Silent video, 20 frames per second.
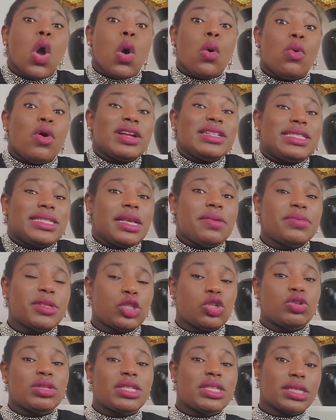What
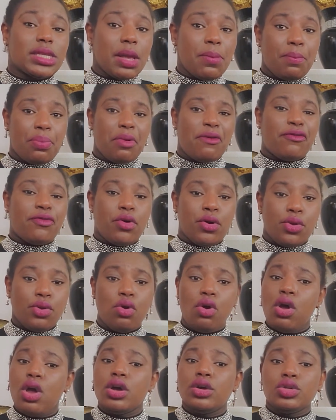seems so simple for
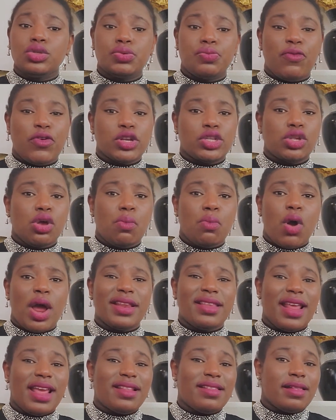you, for
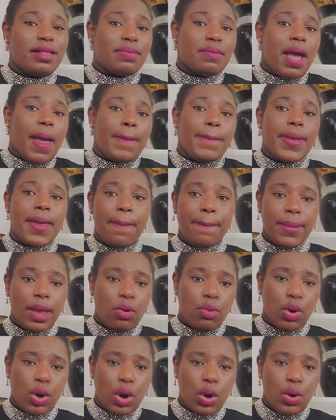someone else, it might be a
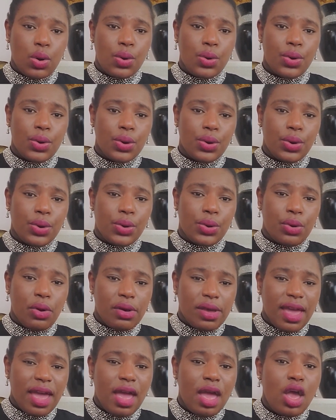miracle.
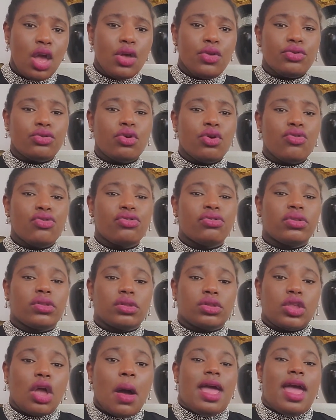Okay? So
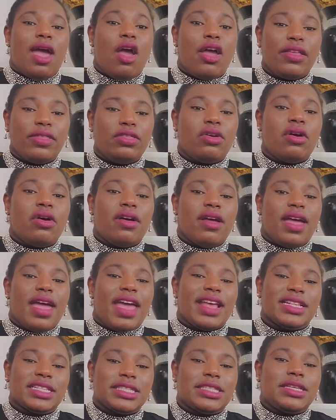stop
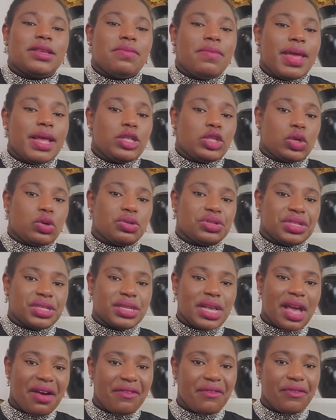underestimate
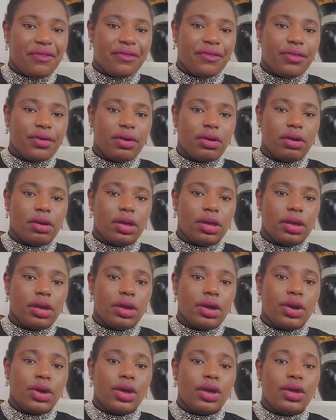yourself.
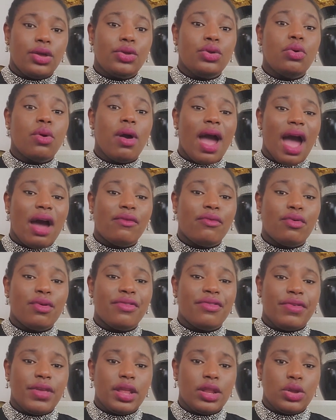You have
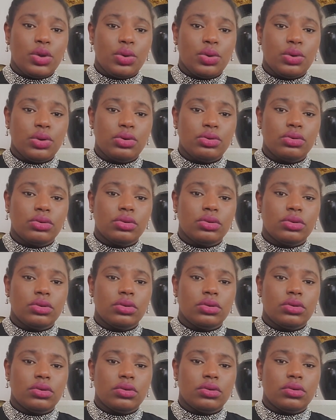within you
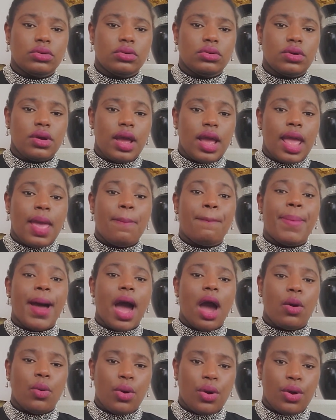a
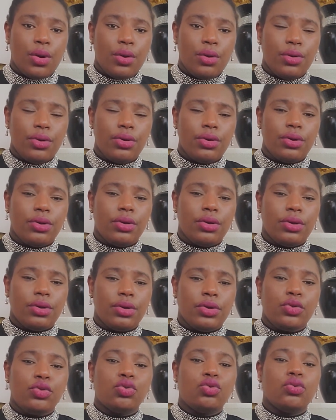power
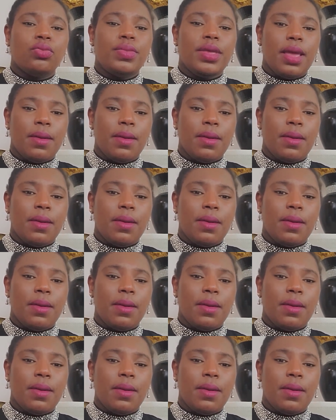to be a